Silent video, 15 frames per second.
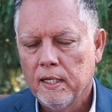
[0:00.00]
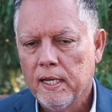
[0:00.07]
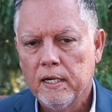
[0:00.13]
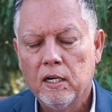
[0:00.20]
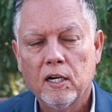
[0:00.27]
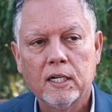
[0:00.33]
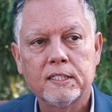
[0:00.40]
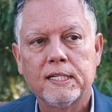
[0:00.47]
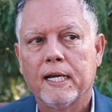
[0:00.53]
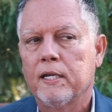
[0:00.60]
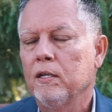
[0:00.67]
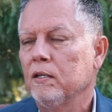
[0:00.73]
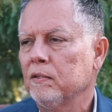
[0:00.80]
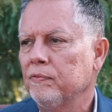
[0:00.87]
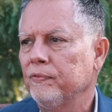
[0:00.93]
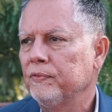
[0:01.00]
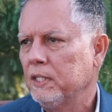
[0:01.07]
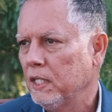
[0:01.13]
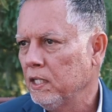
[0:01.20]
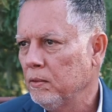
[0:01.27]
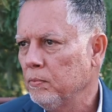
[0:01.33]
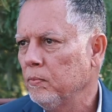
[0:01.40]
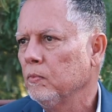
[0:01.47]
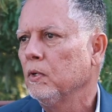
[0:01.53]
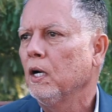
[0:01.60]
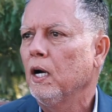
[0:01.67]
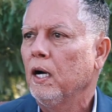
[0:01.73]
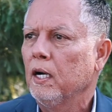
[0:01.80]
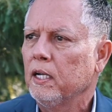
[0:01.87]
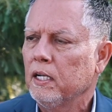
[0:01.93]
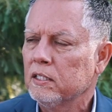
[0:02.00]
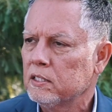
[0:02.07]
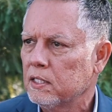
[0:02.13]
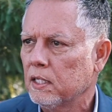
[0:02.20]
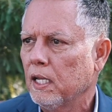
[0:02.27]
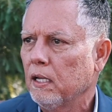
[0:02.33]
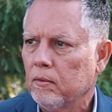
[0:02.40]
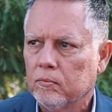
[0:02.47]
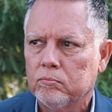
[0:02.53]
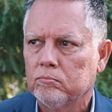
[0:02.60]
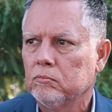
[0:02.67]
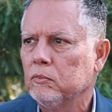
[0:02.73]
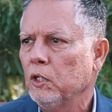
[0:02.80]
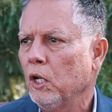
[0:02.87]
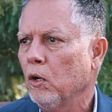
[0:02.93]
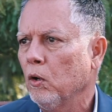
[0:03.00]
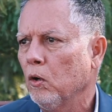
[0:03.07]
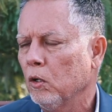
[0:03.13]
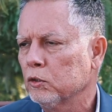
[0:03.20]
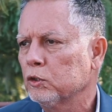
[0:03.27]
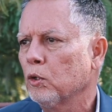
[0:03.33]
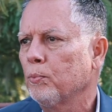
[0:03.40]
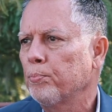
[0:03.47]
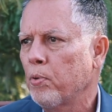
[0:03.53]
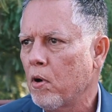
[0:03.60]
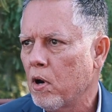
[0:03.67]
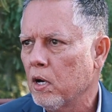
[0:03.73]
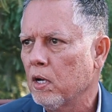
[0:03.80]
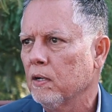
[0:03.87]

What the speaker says: And our executive team is, you know, also part